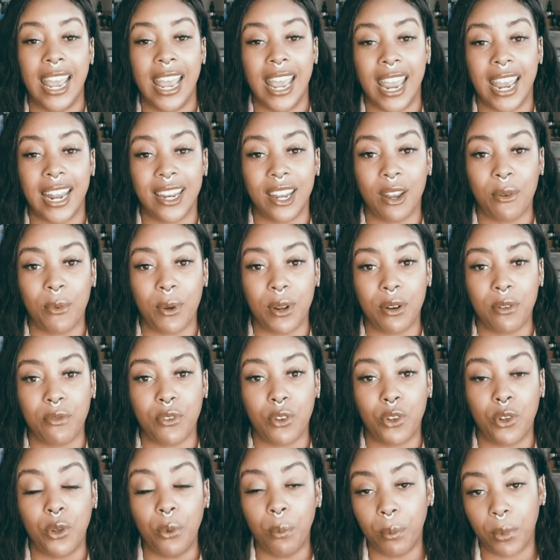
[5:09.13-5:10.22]
and a
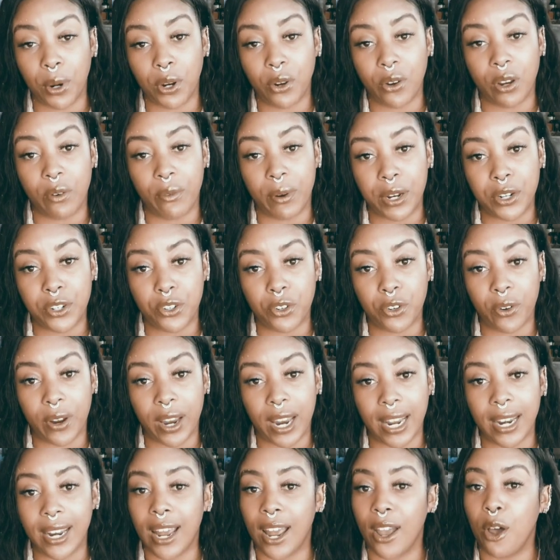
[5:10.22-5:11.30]
wonderful Mercury
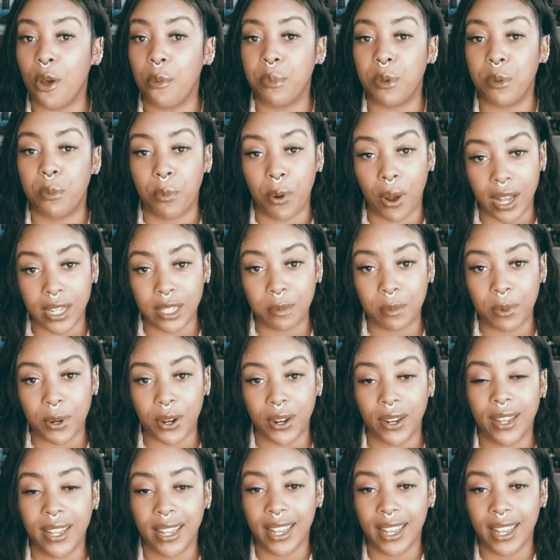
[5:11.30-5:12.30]
retrograde. I hope you prosper.